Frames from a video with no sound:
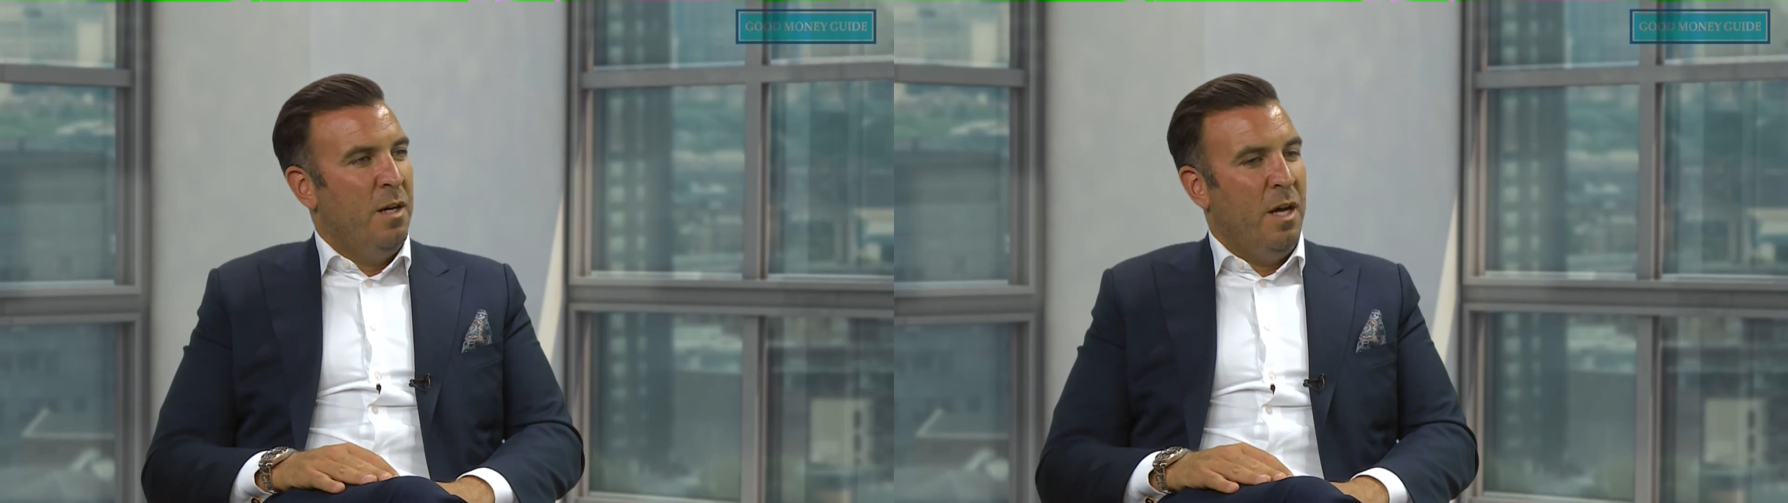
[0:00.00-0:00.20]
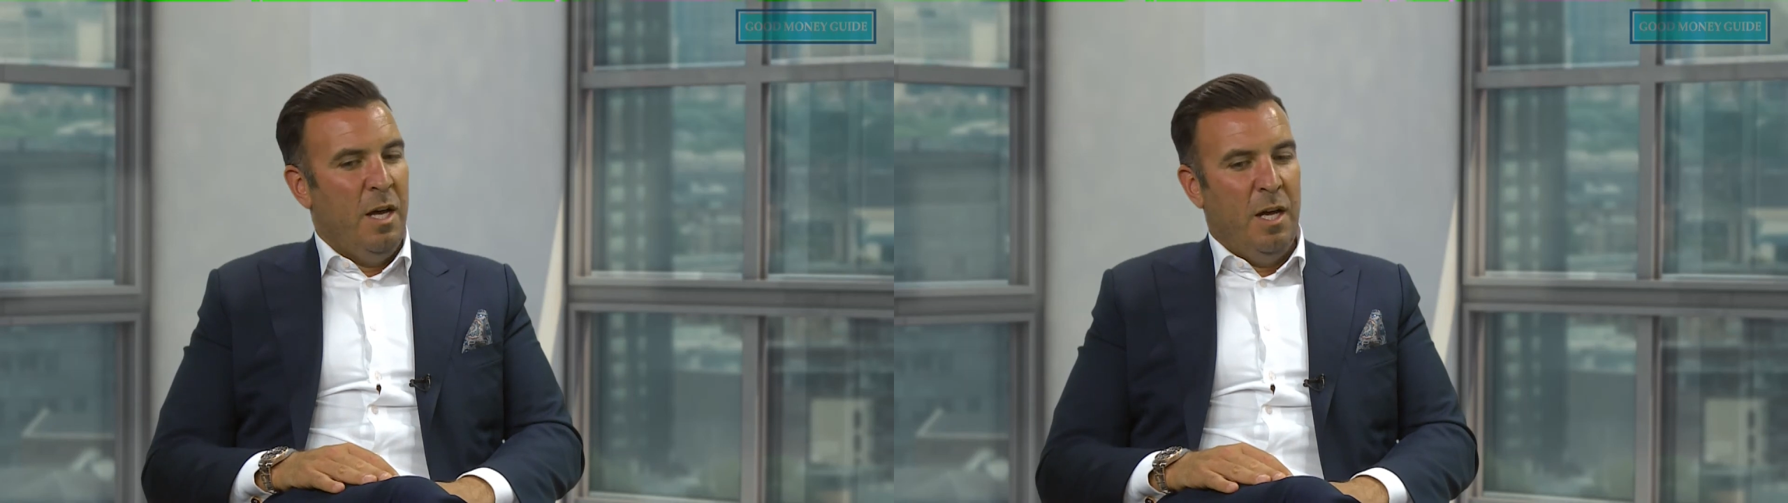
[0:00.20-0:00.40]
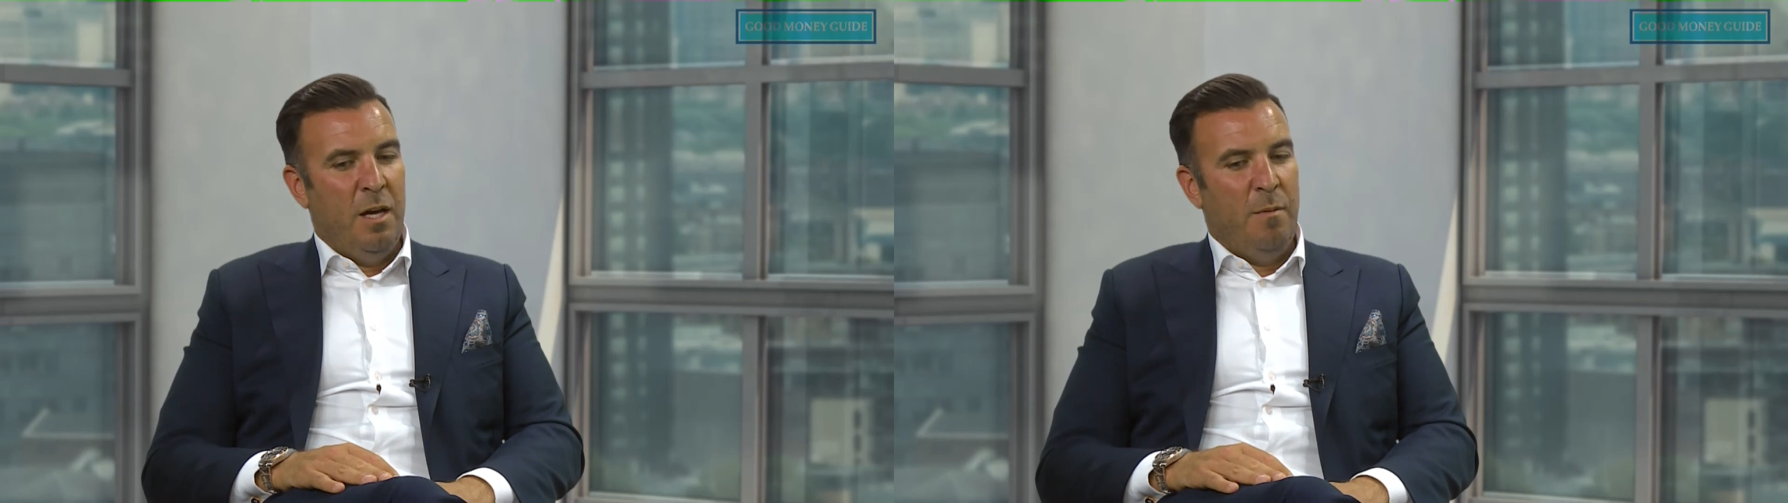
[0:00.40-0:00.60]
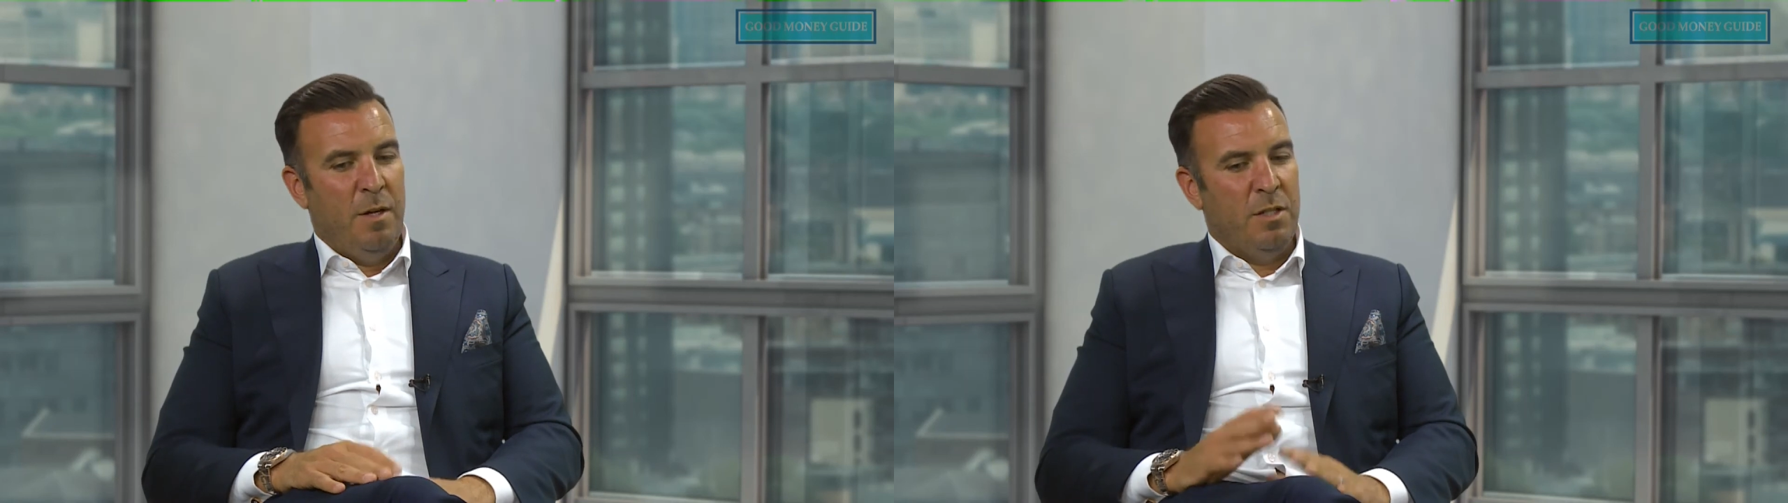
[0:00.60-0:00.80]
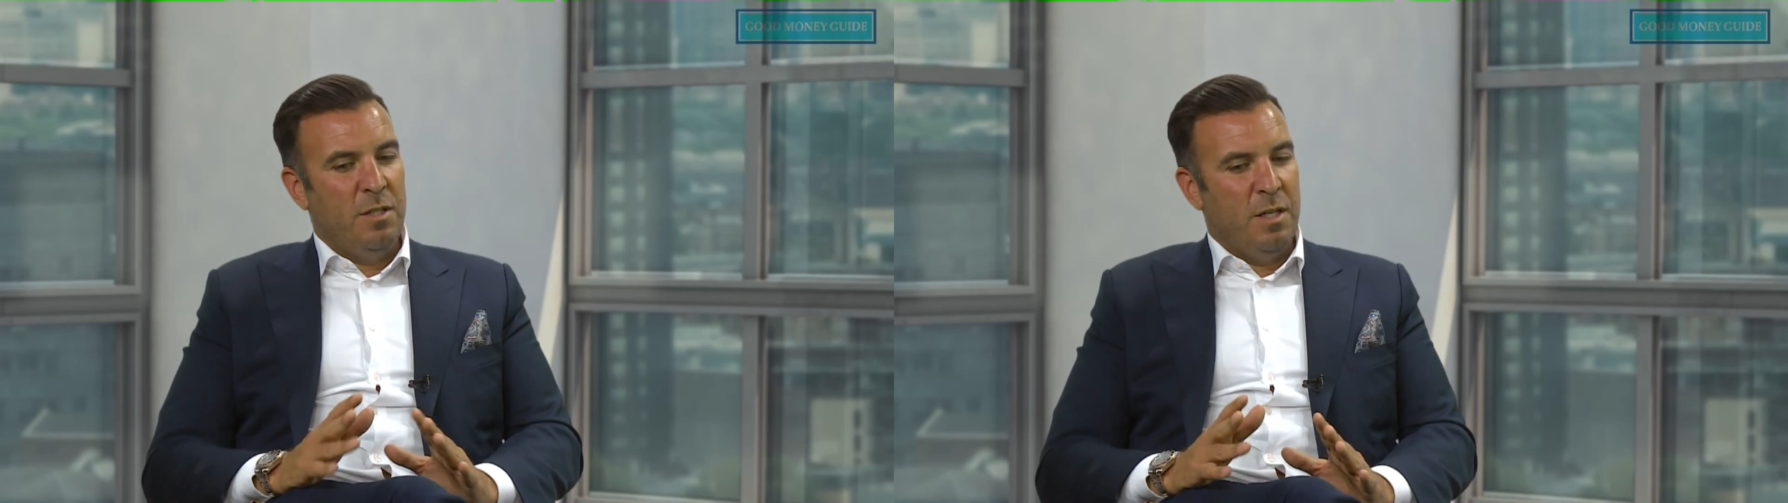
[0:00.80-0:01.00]
and
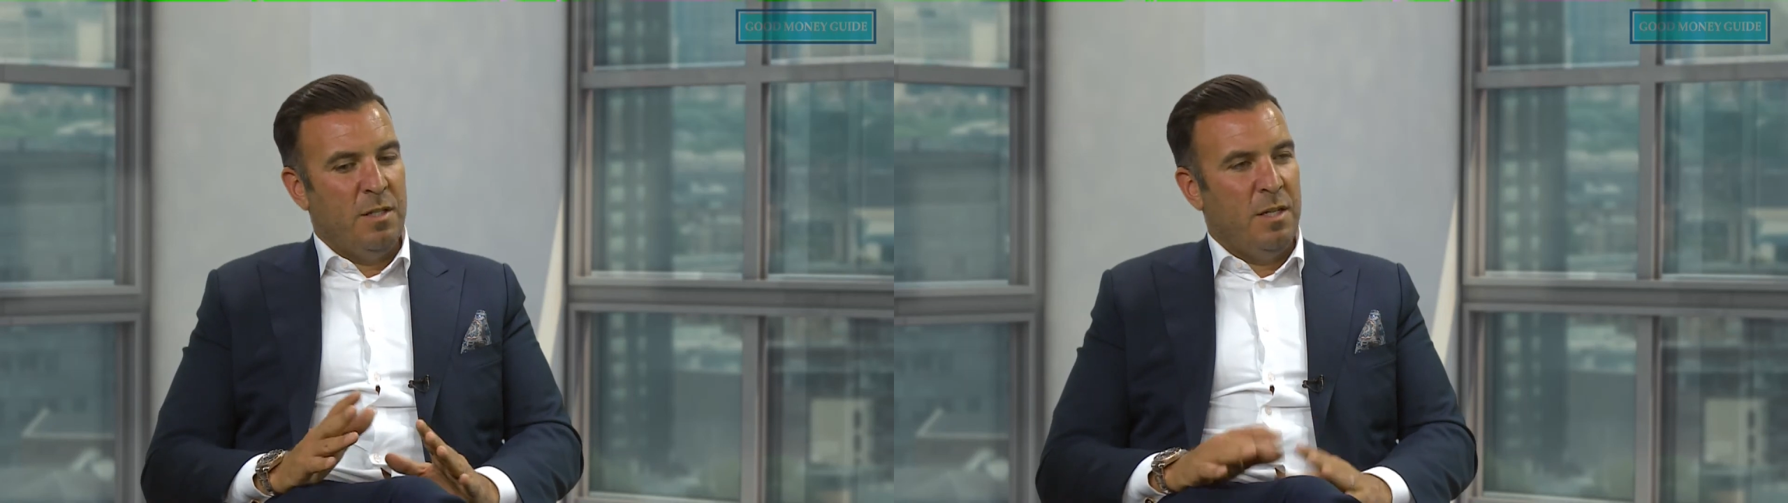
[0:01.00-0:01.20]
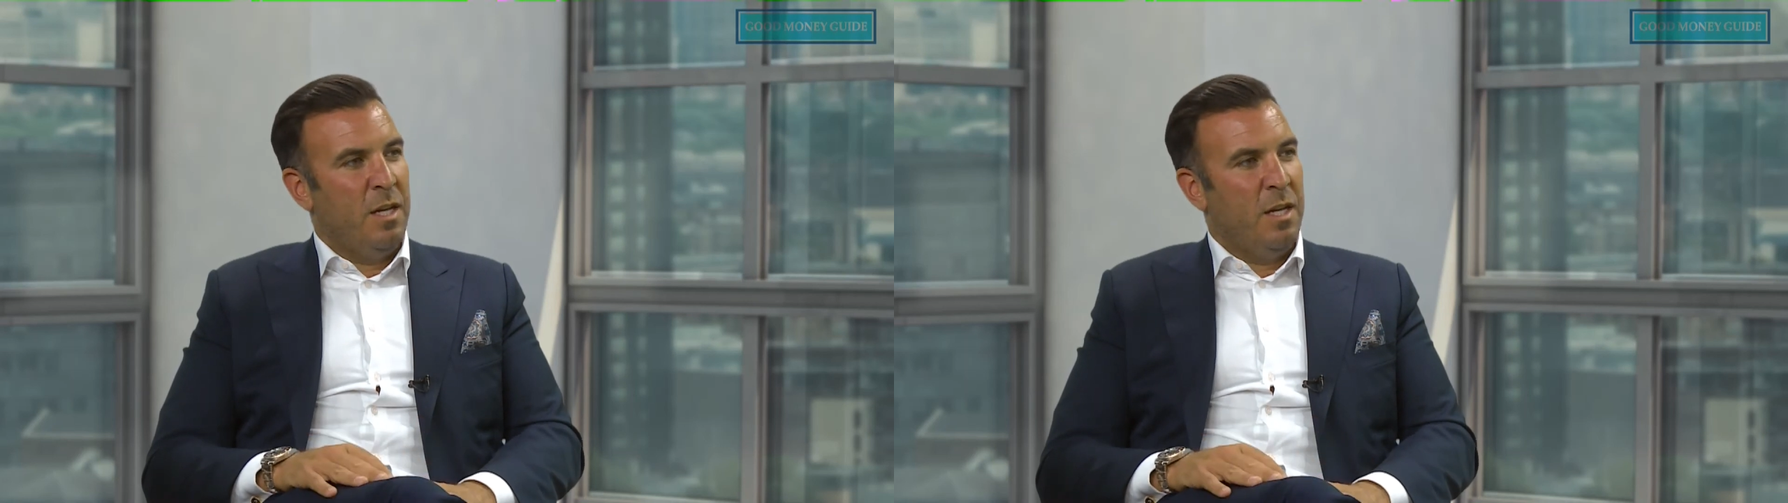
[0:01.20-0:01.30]
just, as I say,